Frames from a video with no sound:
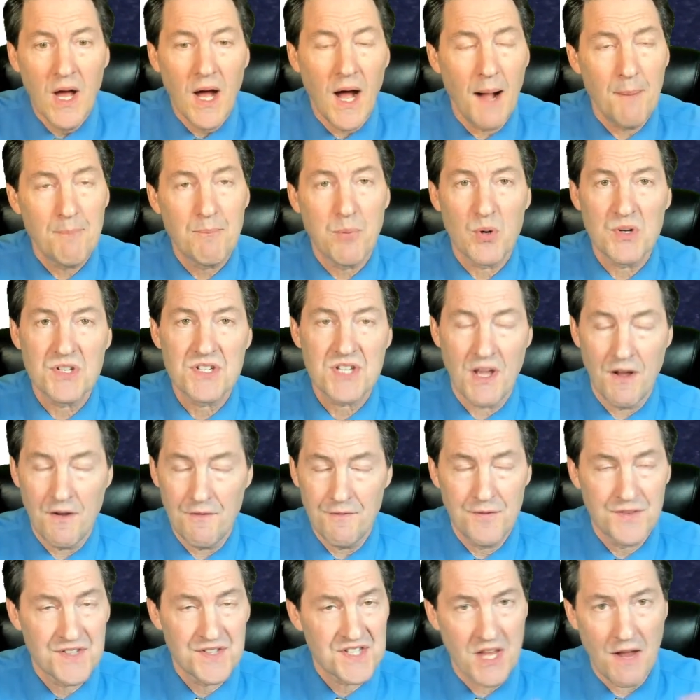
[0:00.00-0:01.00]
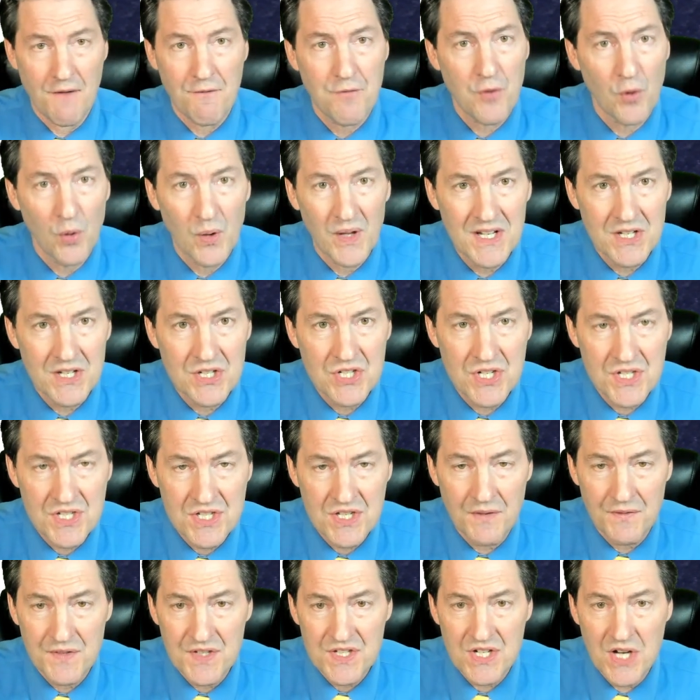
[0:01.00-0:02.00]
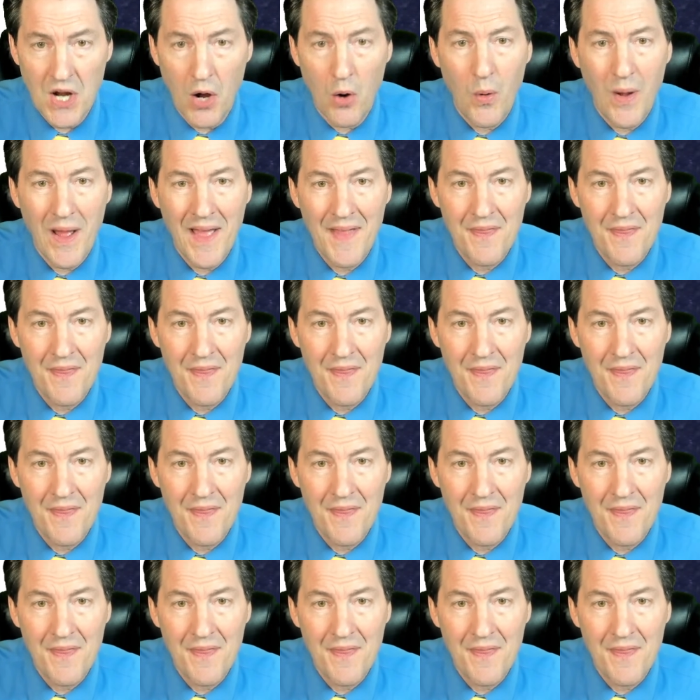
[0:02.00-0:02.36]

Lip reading: upwards of several inches of snow,